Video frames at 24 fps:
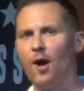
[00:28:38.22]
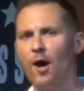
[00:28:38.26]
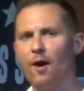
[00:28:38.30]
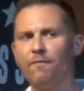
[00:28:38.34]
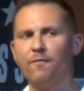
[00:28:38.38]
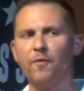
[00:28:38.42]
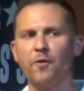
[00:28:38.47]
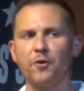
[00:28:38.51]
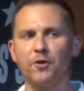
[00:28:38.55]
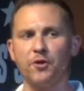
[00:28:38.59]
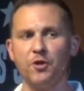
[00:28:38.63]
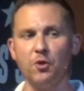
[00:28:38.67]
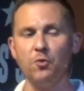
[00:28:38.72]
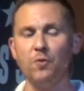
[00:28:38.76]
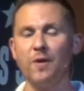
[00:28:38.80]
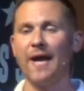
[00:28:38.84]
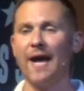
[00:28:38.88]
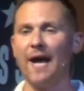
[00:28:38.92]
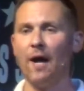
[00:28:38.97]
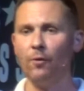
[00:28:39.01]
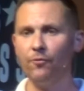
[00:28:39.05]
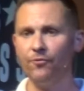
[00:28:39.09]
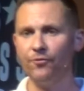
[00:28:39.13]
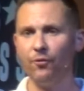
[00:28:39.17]
to offer you
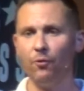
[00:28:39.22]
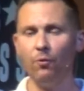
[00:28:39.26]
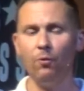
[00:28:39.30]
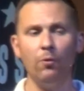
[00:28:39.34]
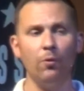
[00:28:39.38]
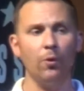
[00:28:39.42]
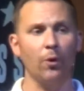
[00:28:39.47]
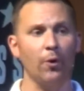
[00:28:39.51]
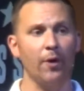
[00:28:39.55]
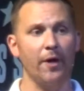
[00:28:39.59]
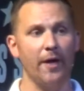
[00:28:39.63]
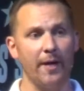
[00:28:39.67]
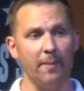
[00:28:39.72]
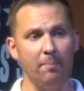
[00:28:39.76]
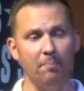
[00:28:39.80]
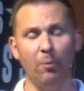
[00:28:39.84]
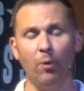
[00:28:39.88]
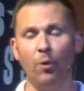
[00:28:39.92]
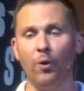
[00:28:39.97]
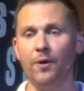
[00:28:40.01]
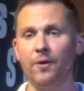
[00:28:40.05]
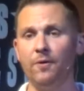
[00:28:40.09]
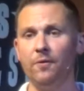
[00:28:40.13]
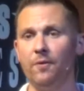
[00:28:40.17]
counsel or
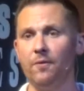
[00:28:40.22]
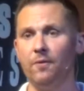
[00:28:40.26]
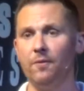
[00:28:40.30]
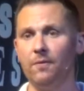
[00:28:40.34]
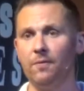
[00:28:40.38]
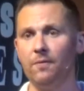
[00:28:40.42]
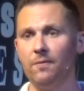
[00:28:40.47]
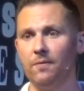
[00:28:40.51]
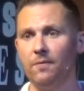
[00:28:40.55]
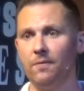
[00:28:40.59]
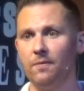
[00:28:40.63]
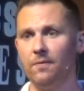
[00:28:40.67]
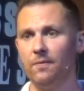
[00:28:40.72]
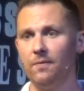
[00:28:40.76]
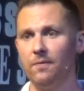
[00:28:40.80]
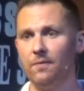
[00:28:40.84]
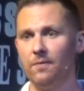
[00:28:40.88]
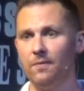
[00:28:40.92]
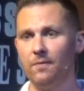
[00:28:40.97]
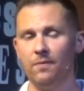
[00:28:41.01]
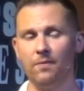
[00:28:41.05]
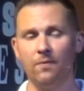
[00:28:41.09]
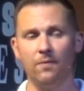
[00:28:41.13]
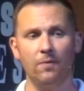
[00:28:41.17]
input
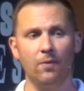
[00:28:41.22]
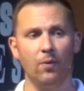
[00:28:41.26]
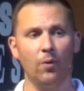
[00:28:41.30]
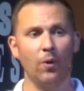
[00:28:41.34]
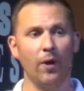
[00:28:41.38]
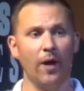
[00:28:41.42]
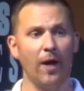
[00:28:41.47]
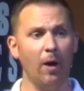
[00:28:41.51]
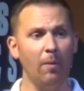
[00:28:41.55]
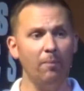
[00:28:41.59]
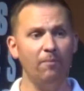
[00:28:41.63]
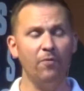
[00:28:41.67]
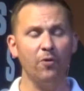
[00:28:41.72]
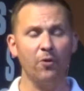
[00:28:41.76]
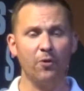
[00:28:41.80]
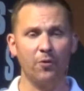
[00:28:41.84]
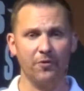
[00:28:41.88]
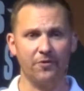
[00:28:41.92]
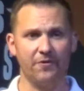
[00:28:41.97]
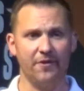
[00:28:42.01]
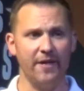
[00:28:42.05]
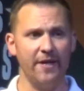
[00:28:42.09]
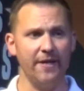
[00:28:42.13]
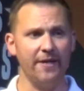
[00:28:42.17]
or helpful
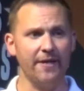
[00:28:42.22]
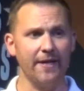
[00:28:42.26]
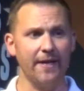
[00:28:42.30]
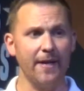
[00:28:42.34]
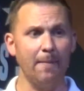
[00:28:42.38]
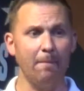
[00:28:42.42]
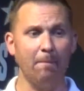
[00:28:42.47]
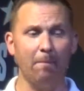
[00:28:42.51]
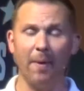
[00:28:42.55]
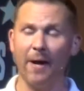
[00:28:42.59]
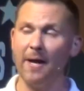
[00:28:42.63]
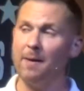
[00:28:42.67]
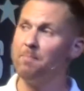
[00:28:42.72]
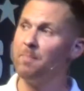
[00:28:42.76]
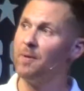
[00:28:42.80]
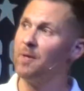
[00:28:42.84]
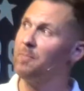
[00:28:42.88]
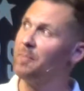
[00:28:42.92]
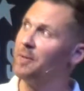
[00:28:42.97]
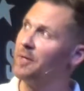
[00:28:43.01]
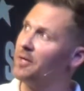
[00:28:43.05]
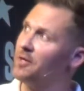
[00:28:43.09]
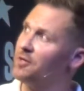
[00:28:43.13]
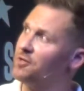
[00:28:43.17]
critique, it might
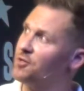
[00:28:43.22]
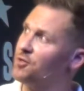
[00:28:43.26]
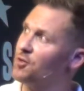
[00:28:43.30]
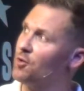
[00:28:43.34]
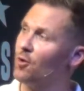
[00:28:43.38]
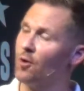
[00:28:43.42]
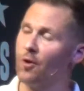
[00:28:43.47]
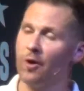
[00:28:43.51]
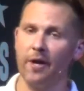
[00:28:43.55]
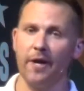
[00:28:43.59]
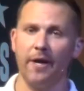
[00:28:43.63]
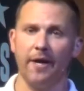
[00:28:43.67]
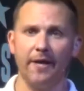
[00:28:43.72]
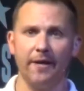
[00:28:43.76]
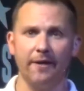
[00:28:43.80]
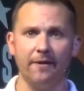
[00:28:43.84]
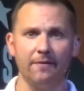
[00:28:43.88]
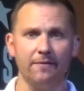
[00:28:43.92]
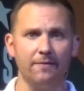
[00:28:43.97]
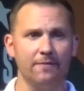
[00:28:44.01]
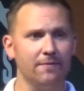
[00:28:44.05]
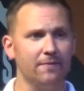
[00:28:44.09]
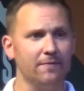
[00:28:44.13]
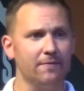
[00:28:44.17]
be because you're
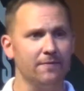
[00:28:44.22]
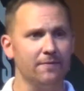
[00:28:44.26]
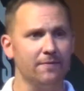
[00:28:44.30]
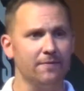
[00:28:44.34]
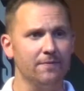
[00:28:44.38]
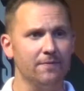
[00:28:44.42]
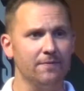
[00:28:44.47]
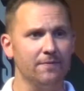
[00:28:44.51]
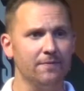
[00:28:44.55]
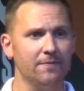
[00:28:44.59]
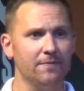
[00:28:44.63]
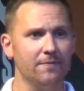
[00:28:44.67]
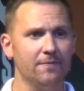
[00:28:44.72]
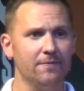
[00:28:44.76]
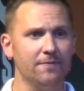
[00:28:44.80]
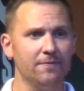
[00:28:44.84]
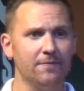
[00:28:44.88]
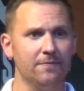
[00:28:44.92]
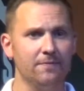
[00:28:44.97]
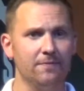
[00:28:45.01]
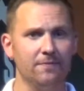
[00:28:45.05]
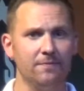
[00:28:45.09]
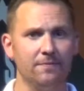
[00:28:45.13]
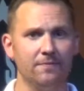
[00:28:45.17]
a
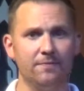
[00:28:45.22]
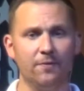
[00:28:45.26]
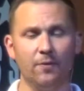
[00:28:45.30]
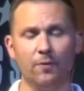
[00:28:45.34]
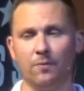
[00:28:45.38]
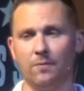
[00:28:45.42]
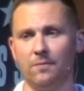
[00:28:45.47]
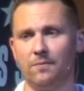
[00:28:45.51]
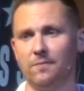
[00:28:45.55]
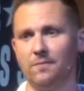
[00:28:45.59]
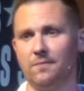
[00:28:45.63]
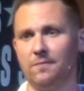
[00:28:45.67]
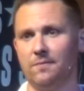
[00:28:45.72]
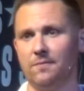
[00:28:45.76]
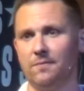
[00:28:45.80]
fool.